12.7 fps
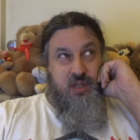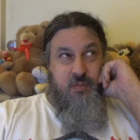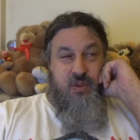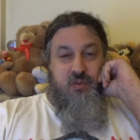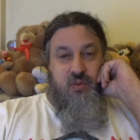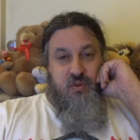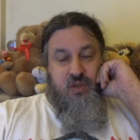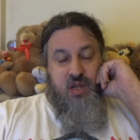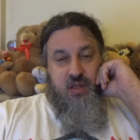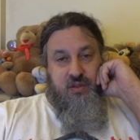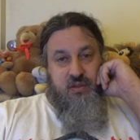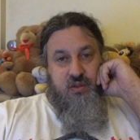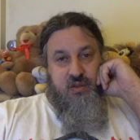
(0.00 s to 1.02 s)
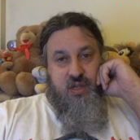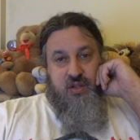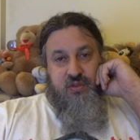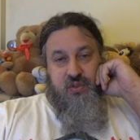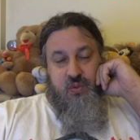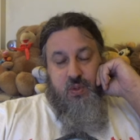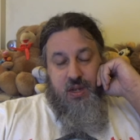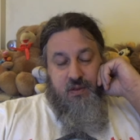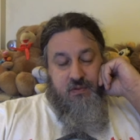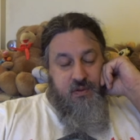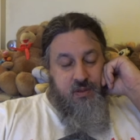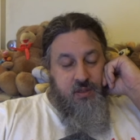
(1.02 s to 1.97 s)
it's about
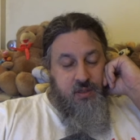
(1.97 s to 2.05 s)
2012.